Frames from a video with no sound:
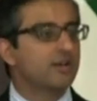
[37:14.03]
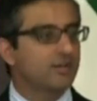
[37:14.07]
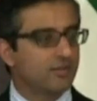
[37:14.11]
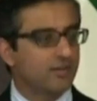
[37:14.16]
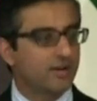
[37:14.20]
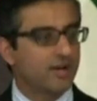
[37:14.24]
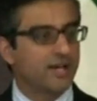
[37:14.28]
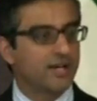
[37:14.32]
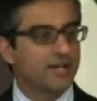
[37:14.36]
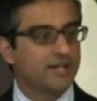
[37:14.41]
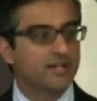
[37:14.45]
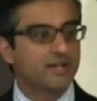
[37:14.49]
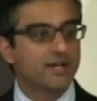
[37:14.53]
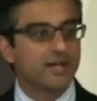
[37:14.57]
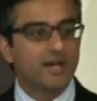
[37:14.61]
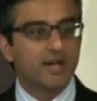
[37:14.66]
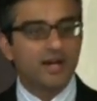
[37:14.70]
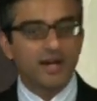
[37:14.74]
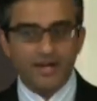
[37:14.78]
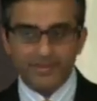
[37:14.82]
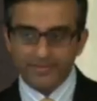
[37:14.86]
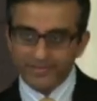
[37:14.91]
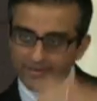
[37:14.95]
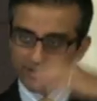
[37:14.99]
right,
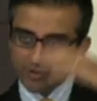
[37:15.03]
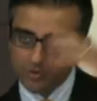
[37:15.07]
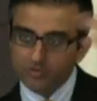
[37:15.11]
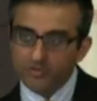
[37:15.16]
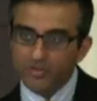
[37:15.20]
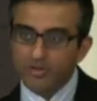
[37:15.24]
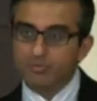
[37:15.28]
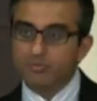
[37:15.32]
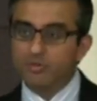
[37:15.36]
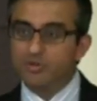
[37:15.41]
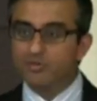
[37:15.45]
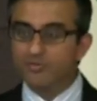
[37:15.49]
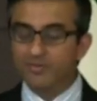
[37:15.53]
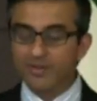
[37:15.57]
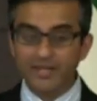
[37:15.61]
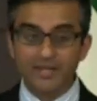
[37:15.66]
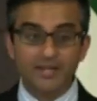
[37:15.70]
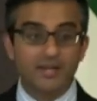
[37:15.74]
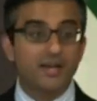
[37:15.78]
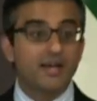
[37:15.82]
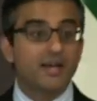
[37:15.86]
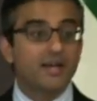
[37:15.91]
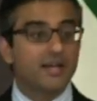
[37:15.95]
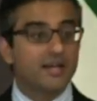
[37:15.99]
and those are
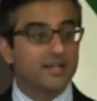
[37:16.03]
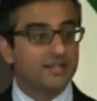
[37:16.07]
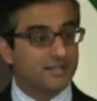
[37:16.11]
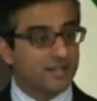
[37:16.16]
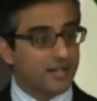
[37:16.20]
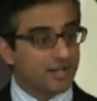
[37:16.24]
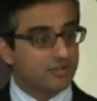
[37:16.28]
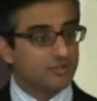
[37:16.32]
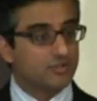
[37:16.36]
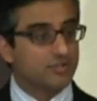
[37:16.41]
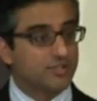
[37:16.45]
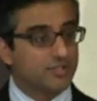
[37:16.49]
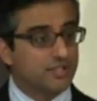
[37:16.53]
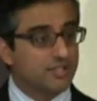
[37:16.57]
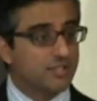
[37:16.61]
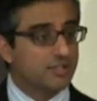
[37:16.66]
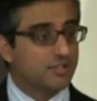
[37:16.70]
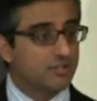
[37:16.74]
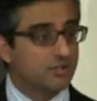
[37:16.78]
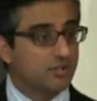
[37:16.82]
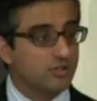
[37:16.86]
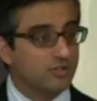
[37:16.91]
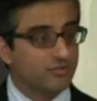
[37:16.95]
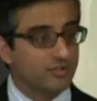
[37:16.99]
moving, in the
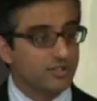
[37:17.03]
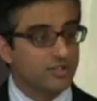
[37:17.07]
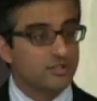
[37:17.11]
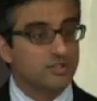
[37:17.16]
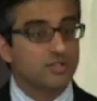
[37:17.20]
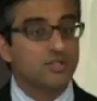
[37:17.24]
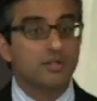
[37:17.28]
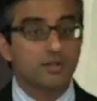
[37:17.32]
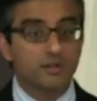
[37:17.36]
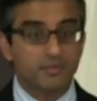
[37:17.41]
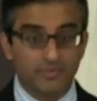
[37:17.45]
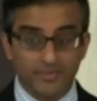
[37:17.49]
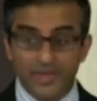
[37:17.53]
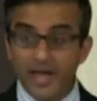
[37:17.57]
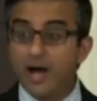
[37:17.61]
Aristotelian universe,